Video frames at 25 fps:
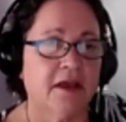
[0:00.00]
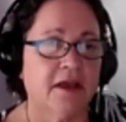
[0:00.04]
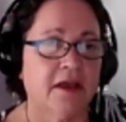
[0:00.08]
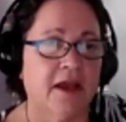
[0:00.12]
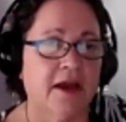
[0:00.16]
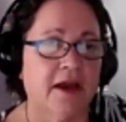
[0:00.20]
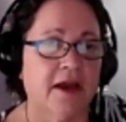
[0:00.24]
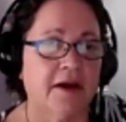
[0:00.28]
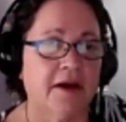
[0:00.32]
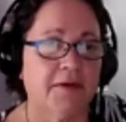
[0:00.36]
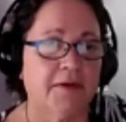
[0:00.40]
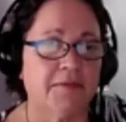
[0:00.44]

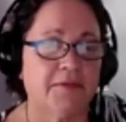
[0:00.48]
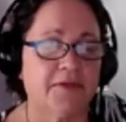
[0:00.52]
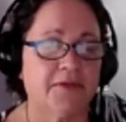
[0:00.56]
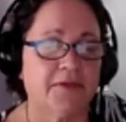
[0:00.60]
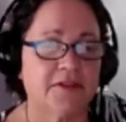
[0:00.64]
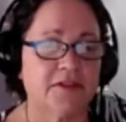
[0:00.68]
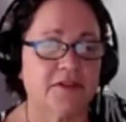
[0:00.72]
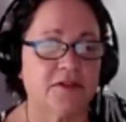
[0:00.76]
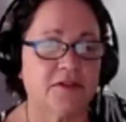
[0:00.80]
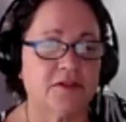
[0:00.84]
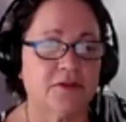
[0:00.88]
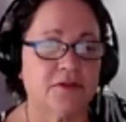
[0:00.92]

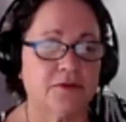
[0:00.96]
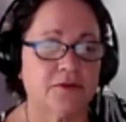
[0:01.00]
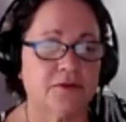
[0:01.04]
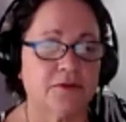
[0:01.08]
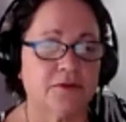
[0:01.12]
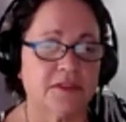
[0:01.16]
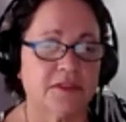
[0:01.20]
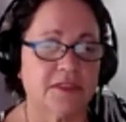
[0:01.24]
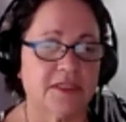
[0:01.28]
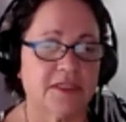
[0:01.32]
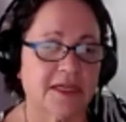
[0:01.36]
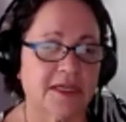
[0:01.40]

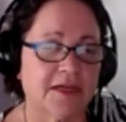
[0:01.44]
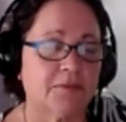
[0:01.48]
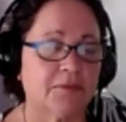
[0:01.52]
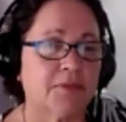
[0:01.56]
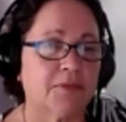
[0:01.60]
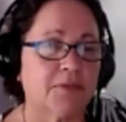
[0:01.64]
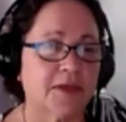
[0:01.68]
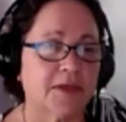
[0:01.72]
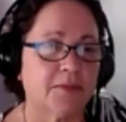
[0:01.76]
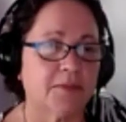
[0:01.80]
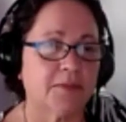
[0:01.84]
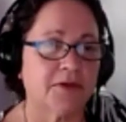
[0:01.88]
to get
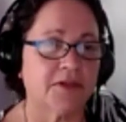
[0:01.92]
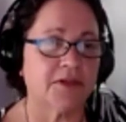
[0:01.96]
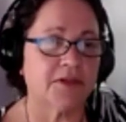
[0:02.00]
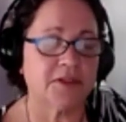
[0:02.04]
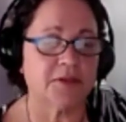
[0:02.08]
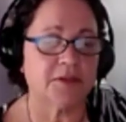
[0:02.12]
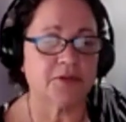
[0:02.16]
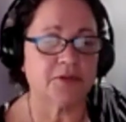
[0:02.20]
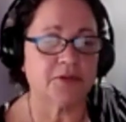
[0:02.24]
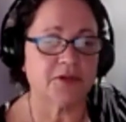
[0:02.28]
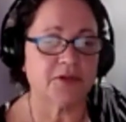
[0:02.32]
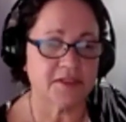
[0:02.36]
people
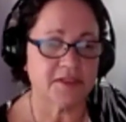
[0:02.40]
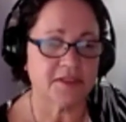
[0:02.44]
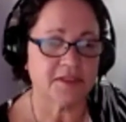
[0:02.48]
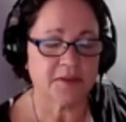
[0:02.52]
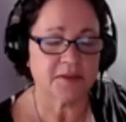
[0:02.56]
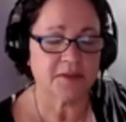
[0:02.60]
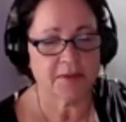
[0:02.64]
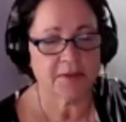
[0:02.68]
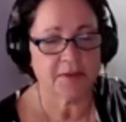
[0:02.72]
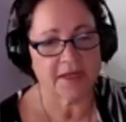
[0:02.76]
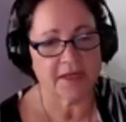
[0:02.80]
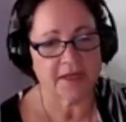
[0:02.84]
to
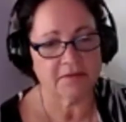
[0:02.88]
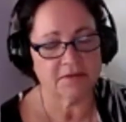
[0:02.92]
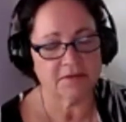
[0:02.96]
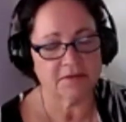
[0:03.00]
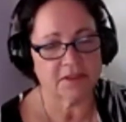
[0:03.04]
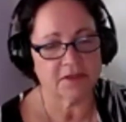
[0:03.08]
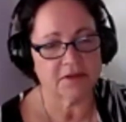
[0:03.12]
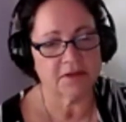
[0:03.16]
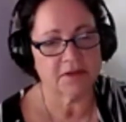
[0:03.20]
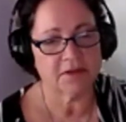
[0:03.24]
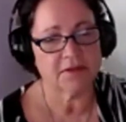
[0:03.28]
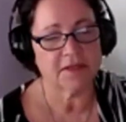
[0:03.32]
participate. So you